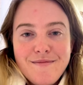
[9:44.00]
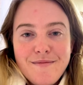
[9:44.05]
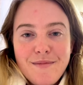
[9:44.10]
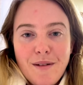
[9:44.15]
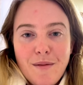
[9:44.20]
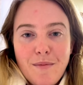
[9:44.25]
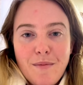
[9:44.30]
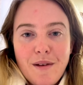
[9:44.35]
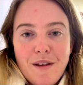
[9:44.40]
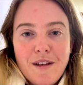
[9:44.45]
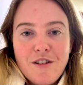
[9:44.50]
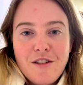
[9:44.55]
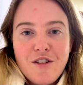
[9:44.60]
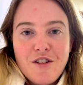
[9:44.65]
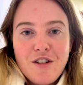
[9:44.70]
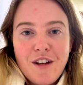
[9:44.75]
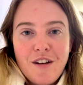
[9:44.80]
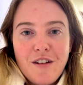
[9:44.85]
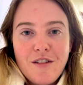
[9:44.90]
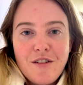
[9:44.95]
but being
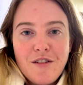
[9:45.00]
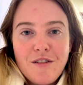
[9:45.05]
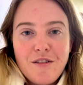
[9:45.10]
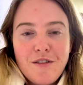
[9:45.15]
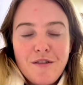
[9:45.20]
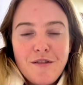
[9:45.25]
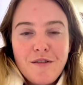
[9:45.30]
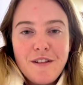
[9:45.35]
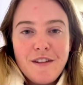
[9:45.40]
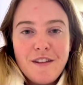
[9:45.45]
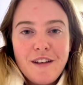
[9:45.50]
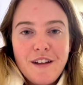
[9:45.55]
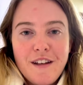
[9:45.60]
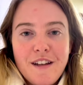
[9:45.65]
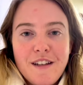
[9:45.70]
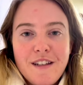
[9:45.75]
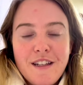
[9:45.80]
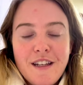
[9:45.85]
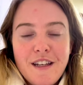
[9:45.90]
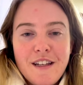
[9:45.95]
gentle, knowing that
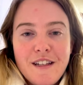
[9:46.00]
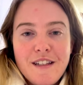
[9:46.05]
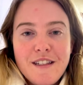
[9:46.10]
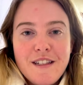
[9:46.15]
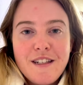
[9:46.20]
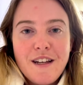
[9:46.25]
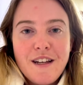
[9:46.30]
it takes